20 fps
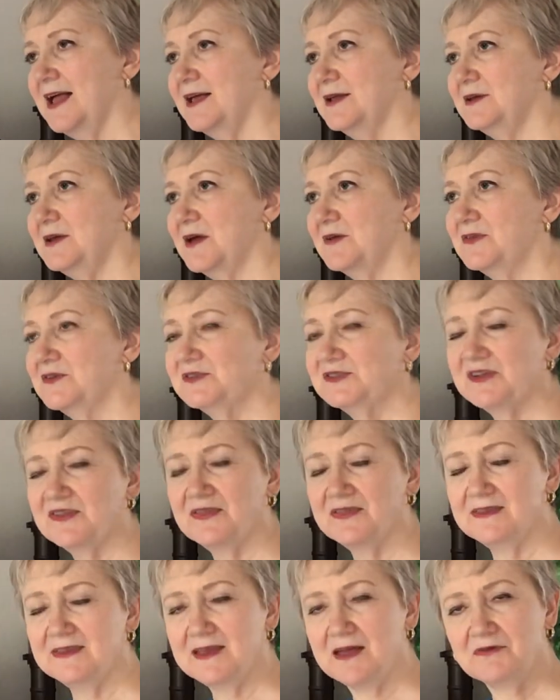Now there's
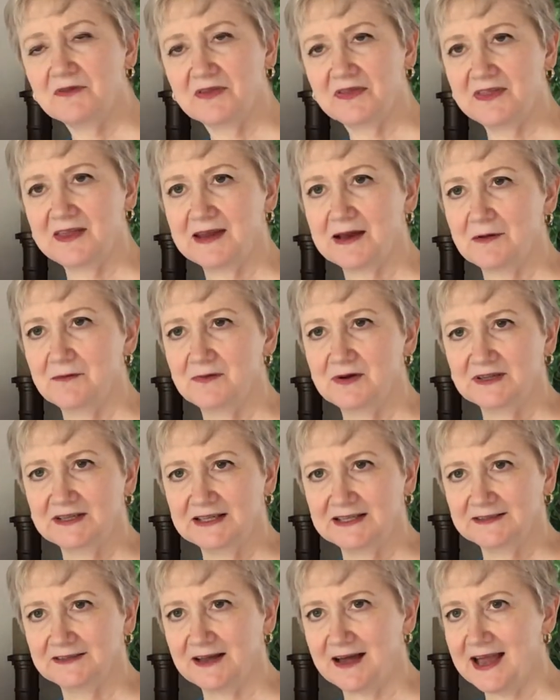another thing I
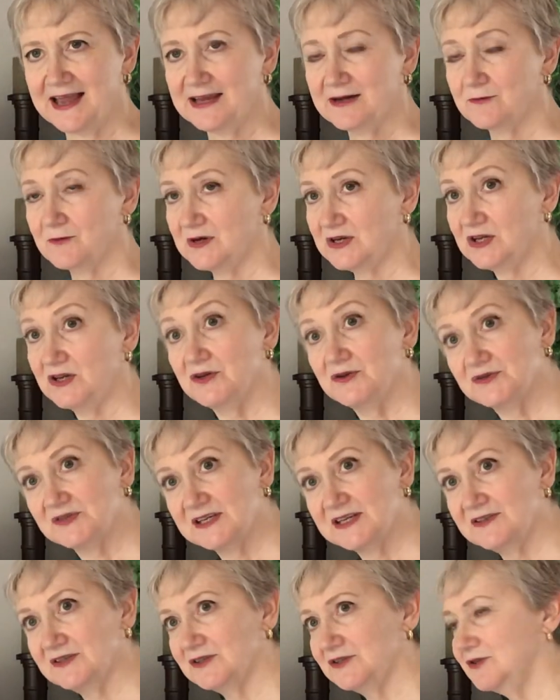really like when
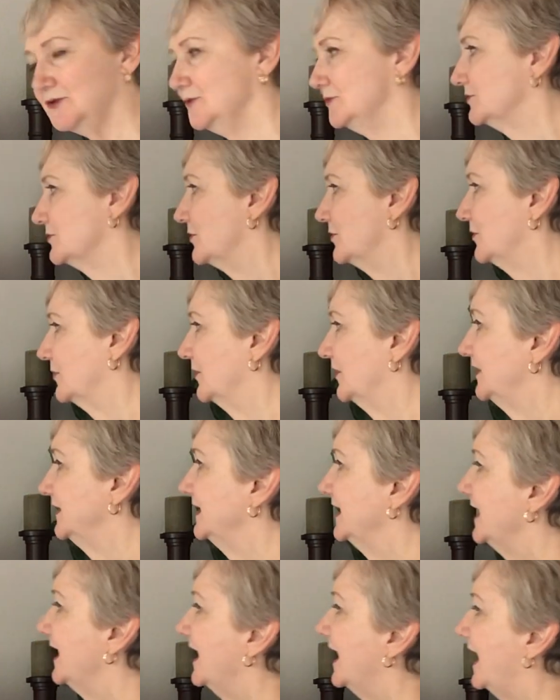using the 2 chord.
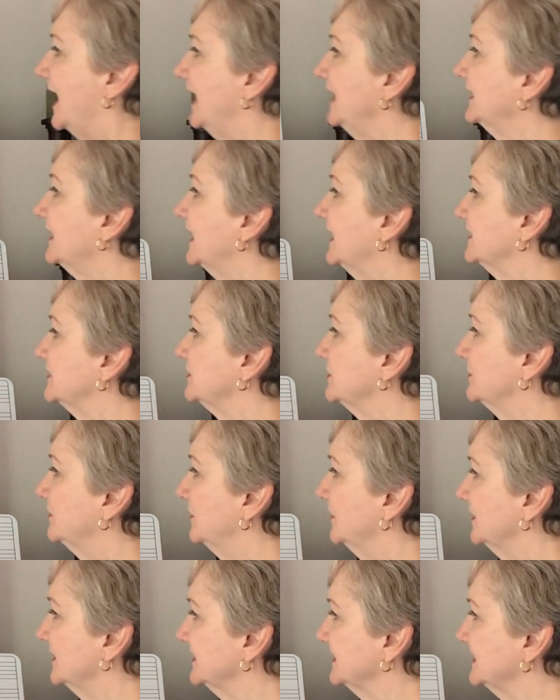I like to
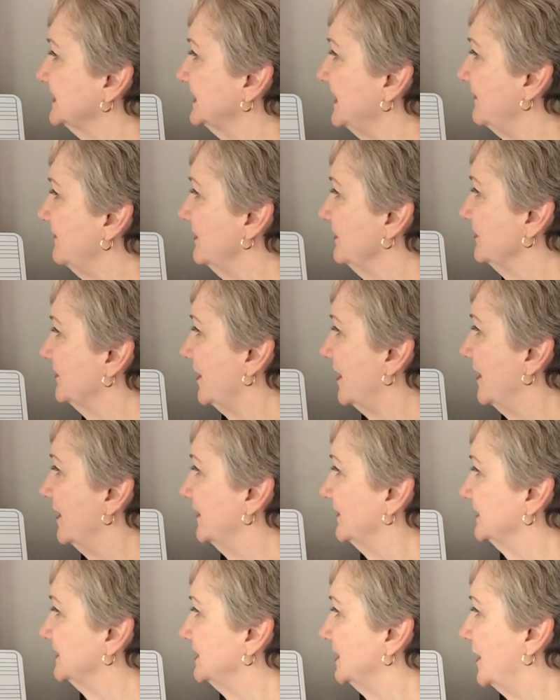put a 7th
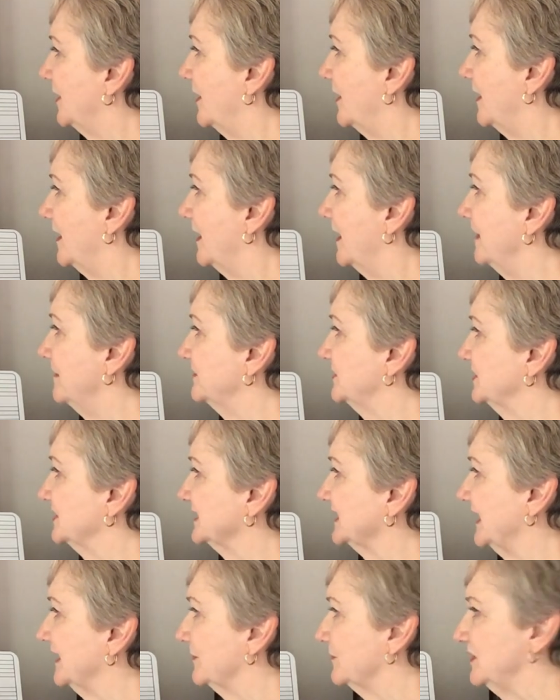on top,
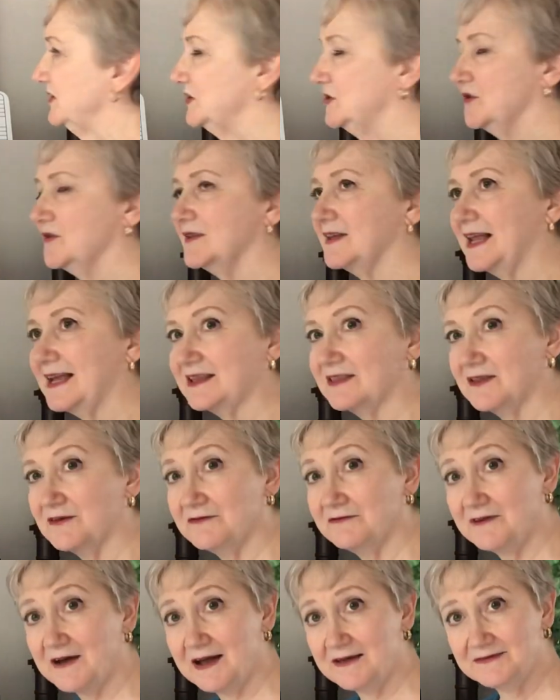just like we do like the
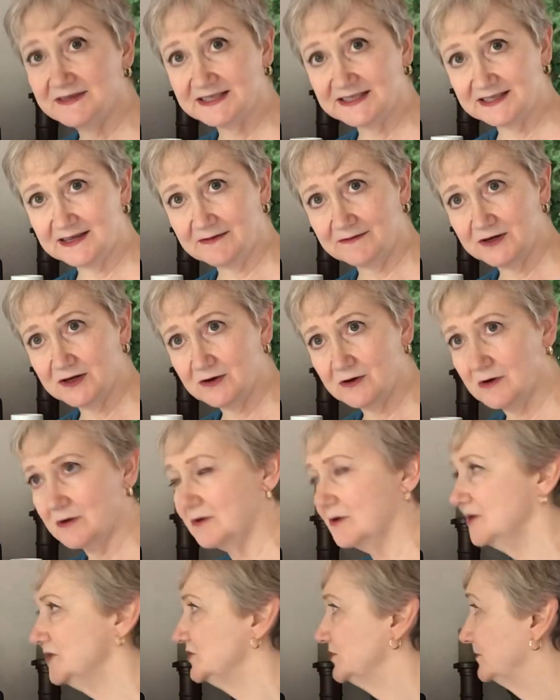5-7
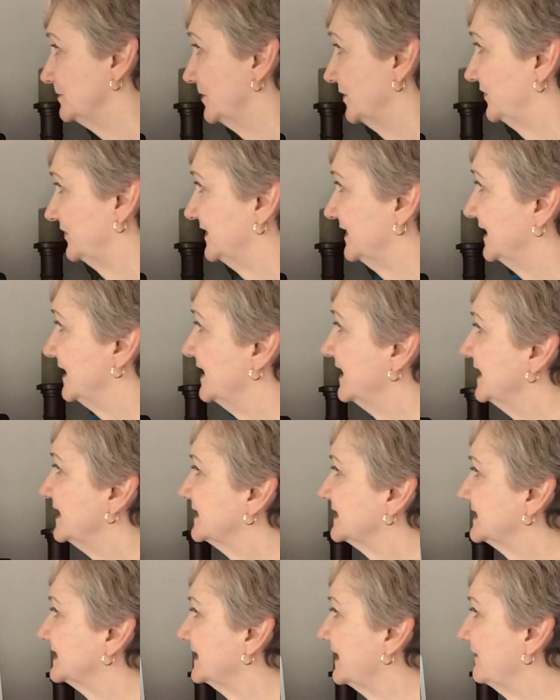chord. You put the
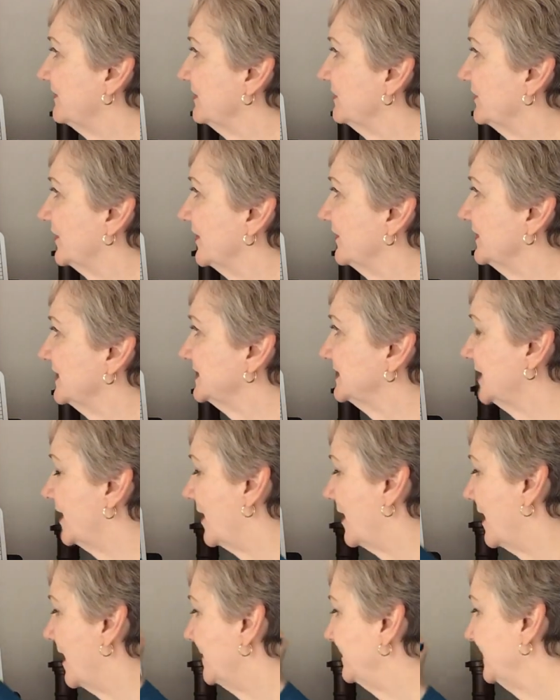7th on the
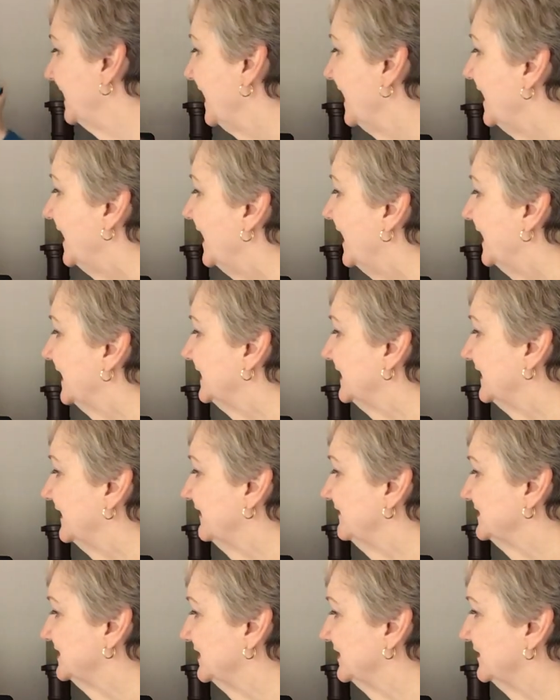top, and it
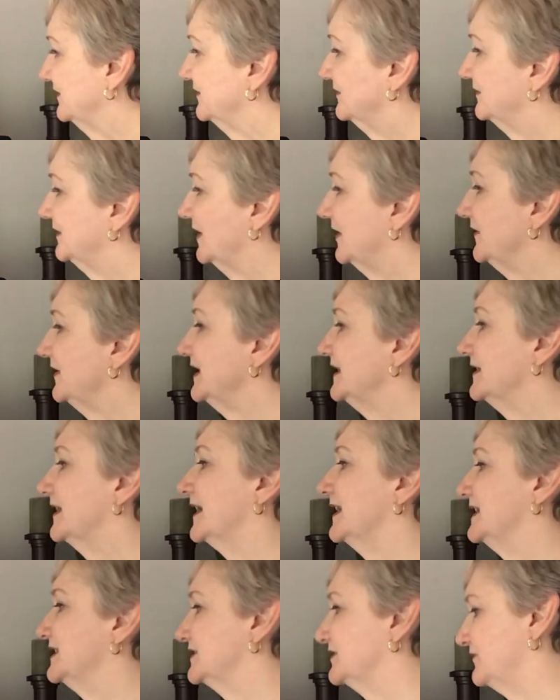gives it a very
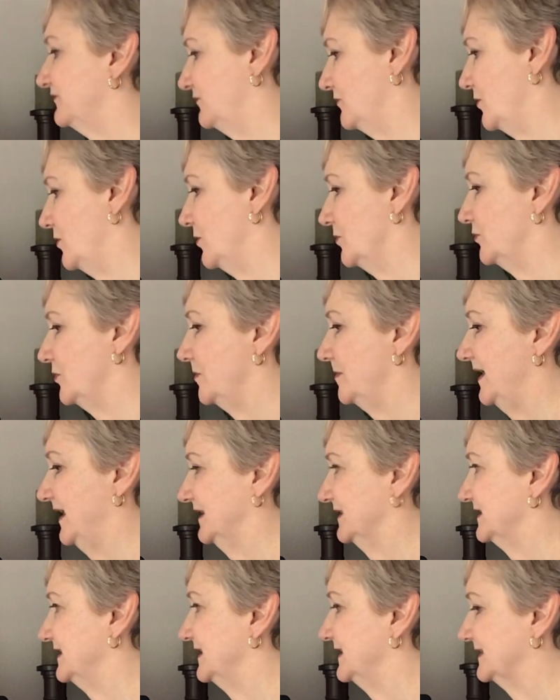nice full
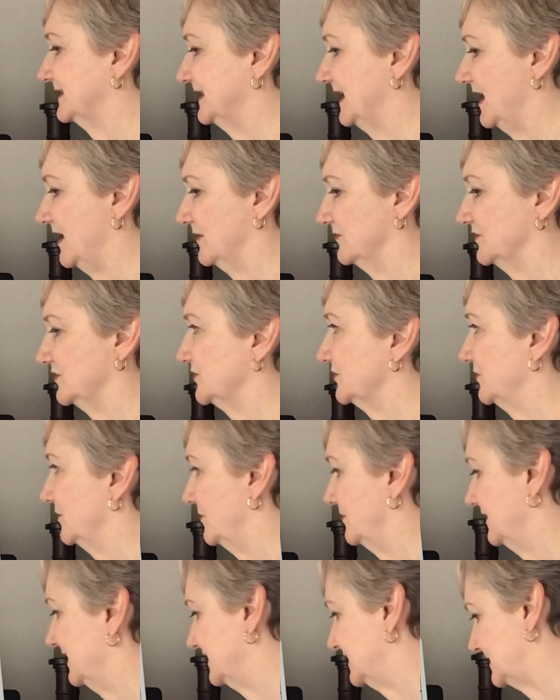romantic sound.
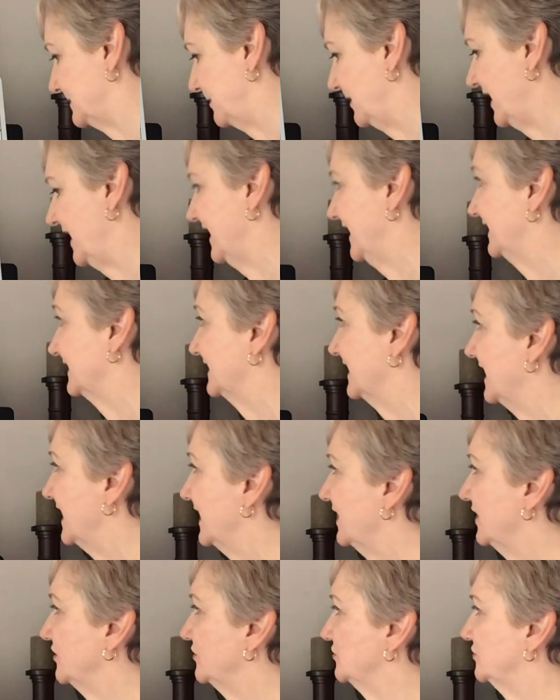So let's play it.
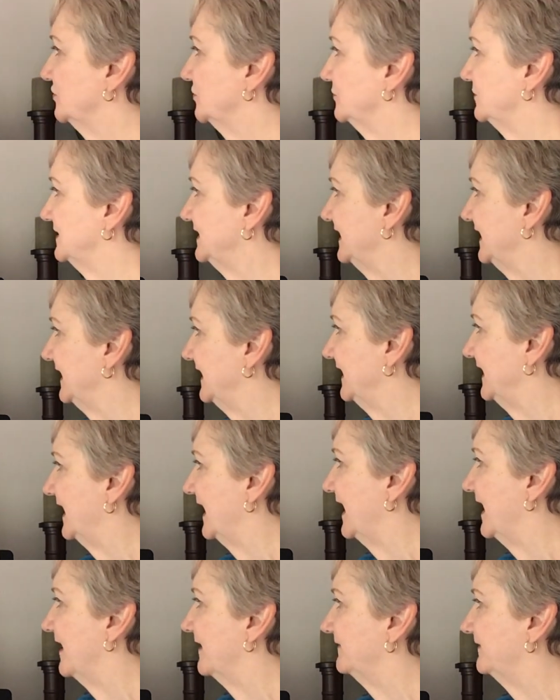Here's your D,
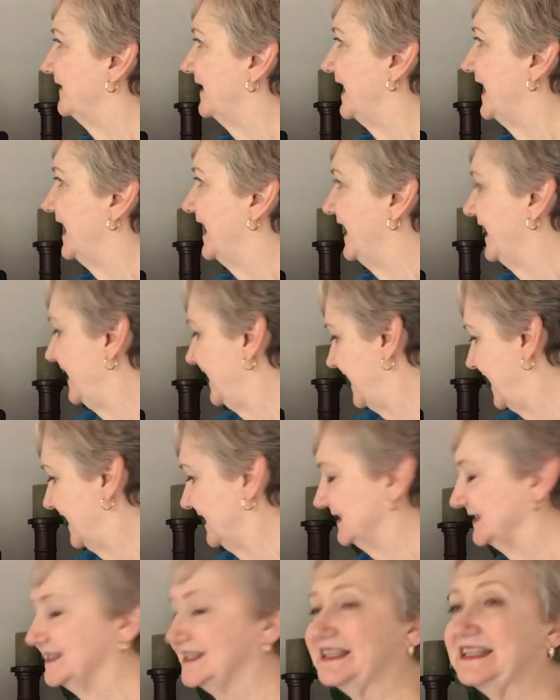F, A,
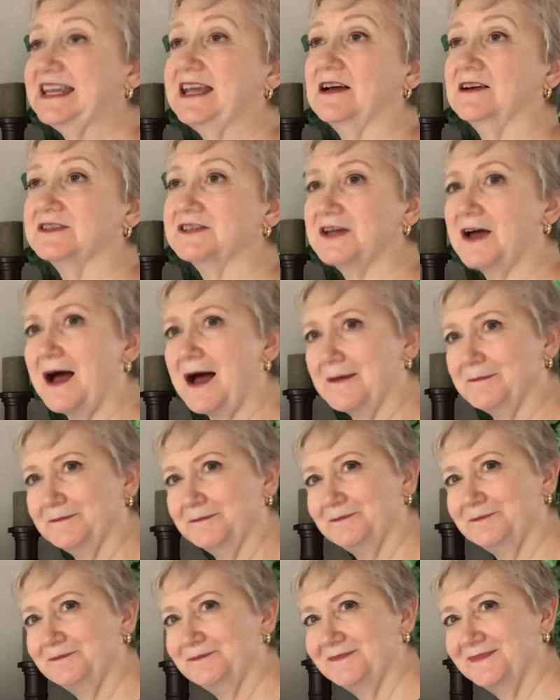and C on top.
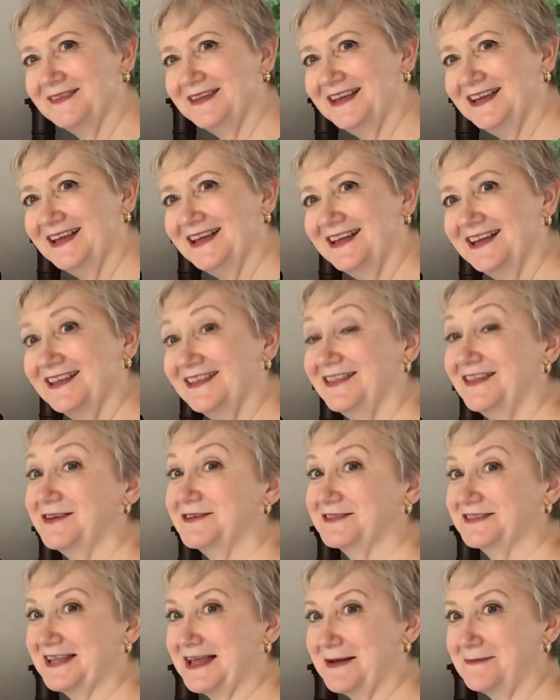
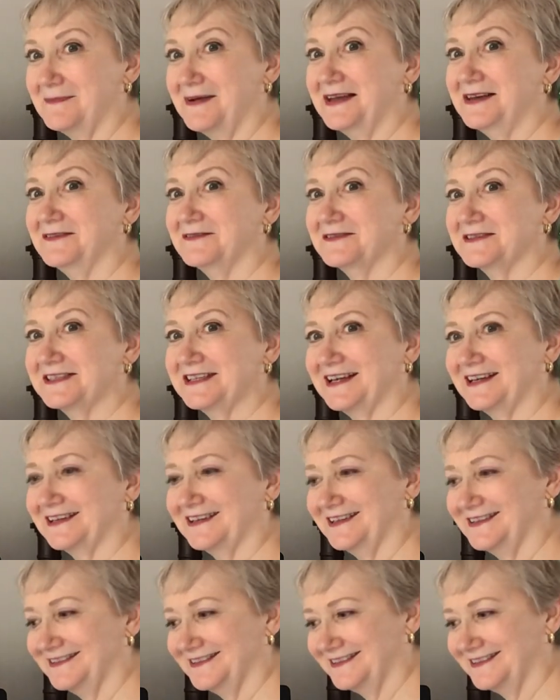There's that minor 2nd.